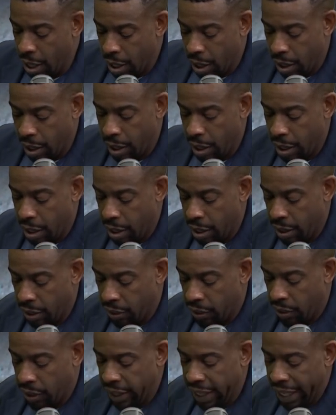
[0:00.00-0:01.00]
Uh,
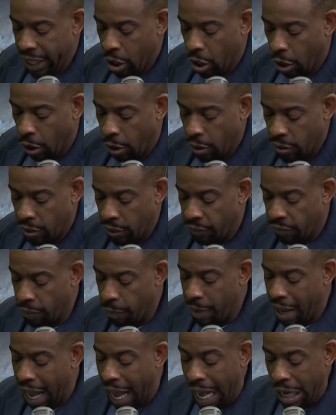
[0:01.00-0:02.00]
this is Nate Carlson
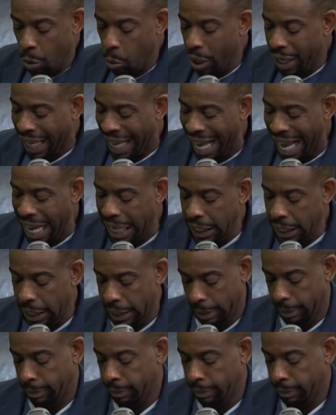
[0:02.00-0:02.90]
from Ottawa, Canada.